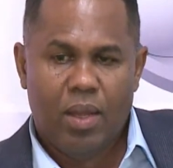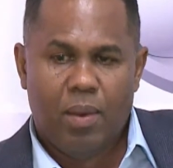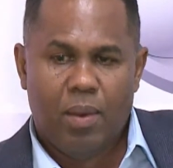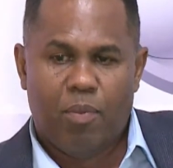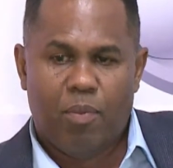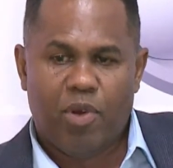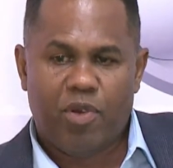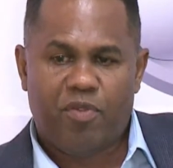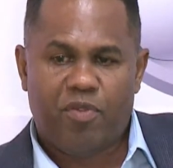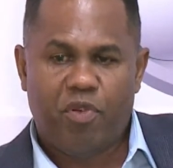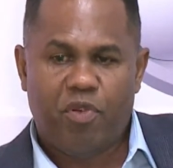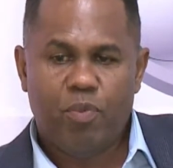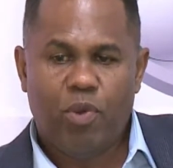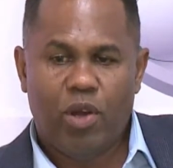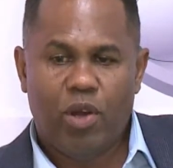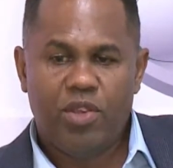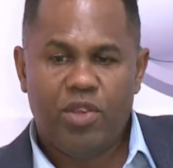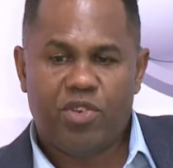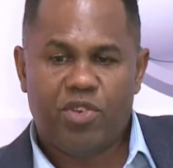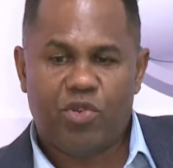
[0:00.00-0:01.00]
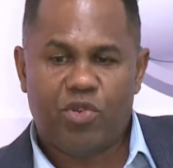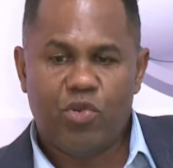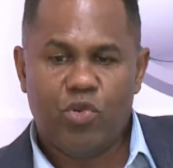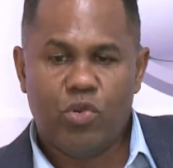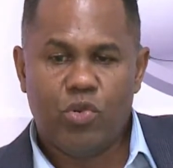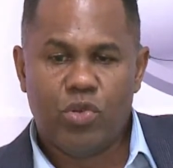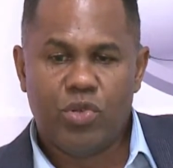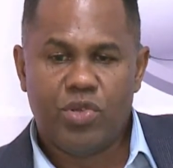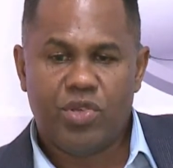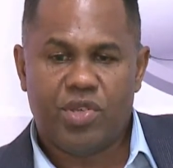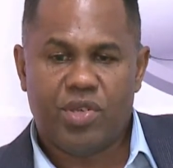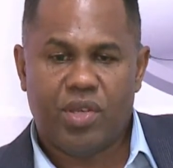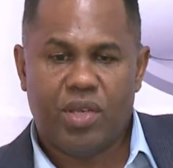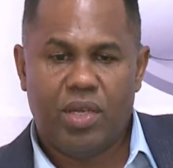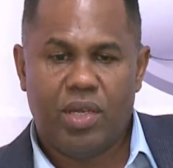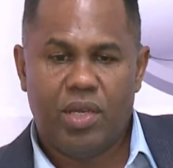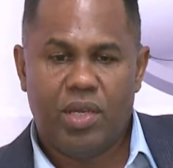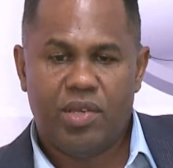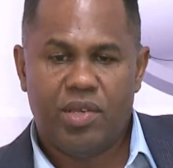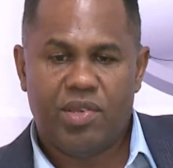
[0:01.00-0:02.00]
What football in schools
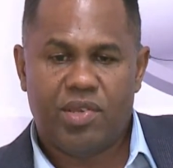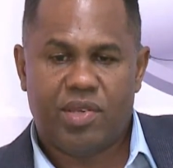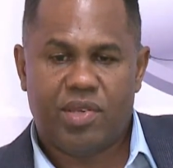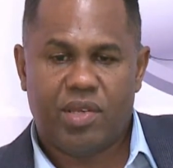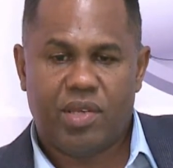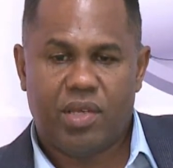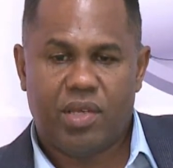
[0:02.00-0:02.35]
is,